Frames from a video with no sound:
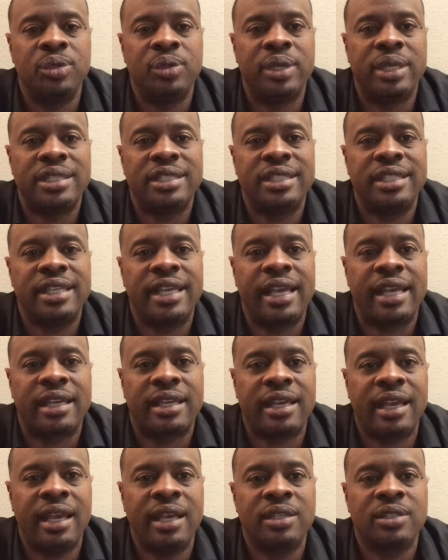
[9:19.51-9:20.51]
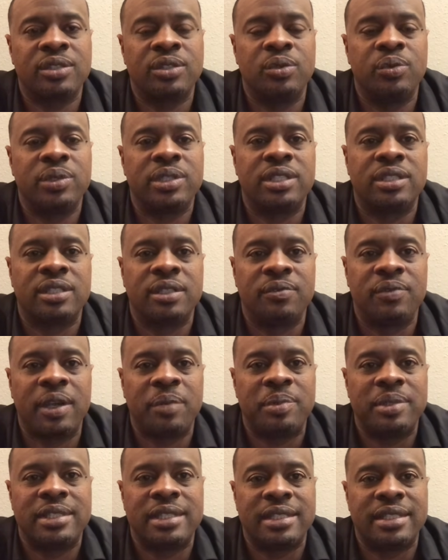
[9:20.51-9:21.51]
and she can't cancel, which is a
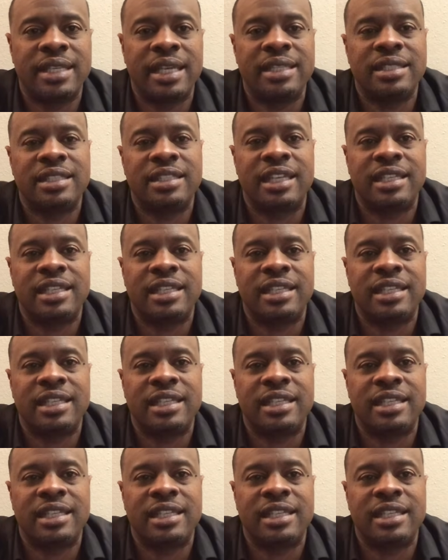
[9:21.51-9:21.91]
representation